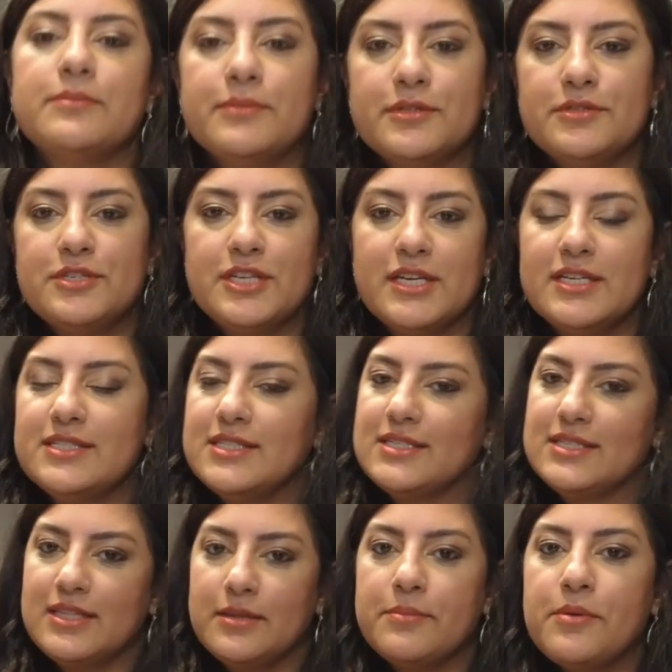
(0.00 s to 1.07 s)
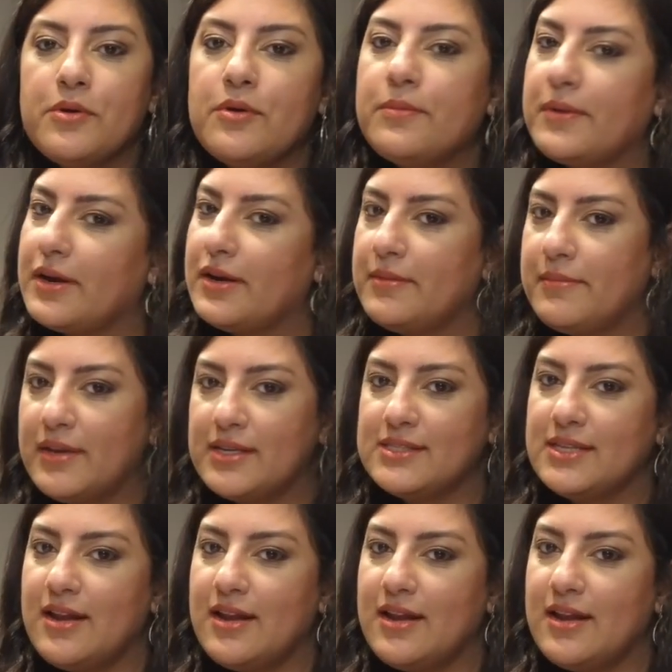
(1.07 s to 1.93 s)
blue cheese is in the bowl. We're gonna mix it